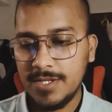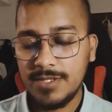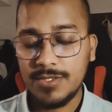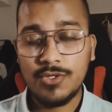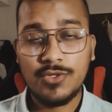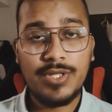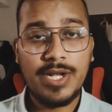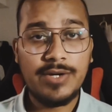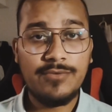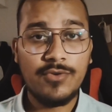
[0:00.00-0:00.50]

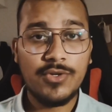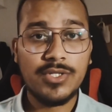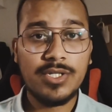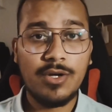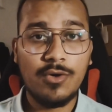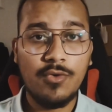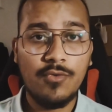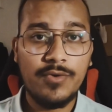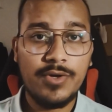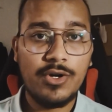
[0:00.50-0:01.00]
So that was
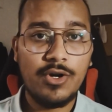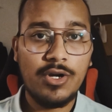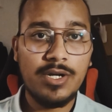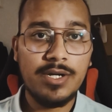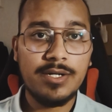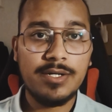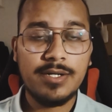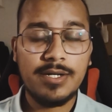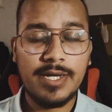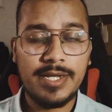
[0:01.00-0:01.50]
the
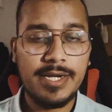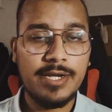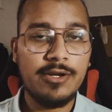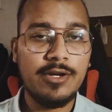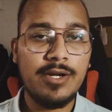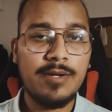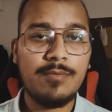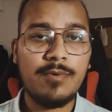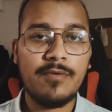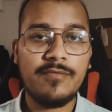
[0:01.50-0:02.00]
overall
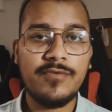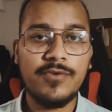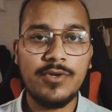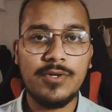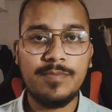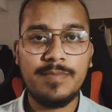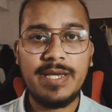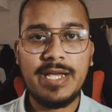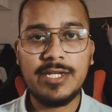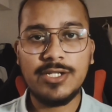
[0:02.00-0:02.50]
curriculum of
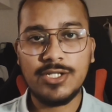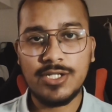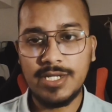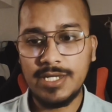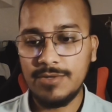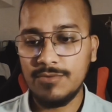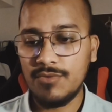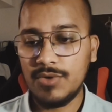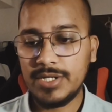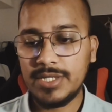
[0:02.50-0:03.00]
your
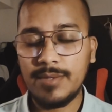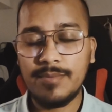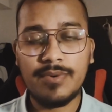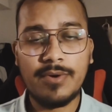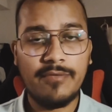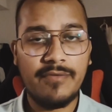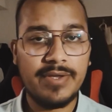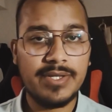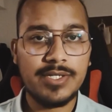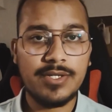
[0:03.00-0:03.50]
PhD, what the
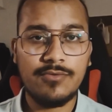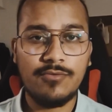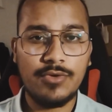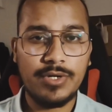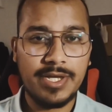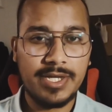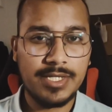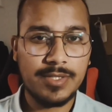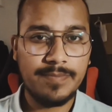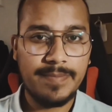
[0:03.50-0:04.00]
professor
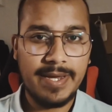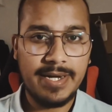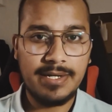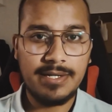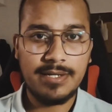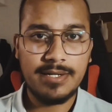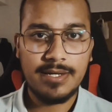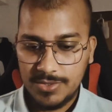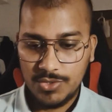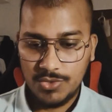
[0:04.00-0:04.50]
would
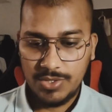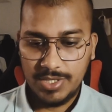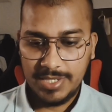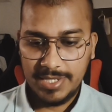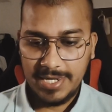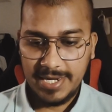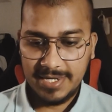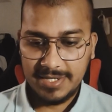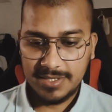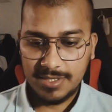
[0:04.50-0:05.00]
expect. So the
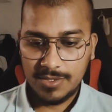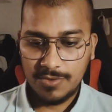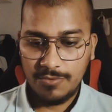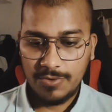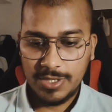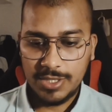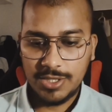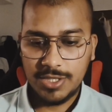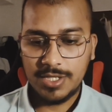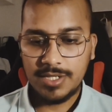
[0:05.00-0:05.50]
next
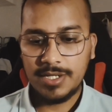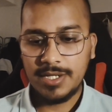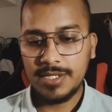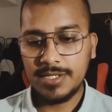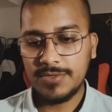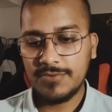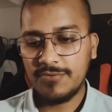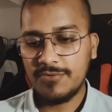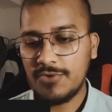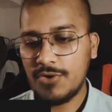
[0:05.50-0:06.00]
question
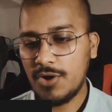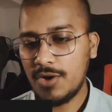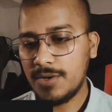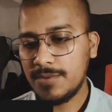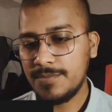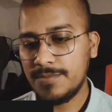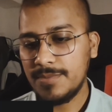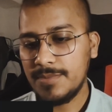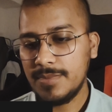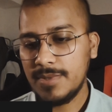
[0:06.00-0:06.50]
is
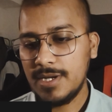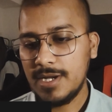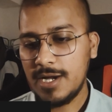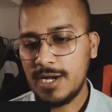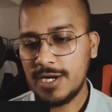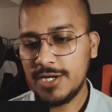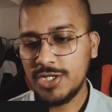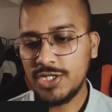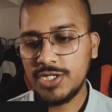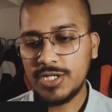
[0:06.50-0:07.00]
from
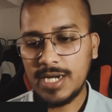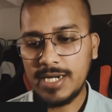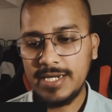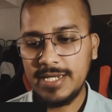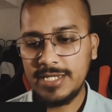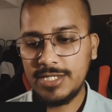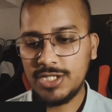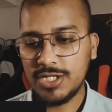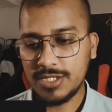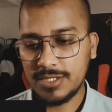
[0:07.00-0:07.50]

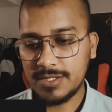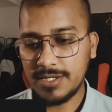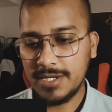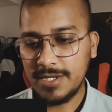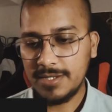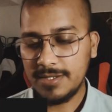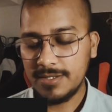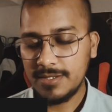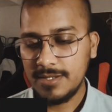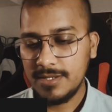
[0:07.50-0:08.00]
Harshali
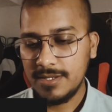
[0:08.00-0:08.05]
Chitre.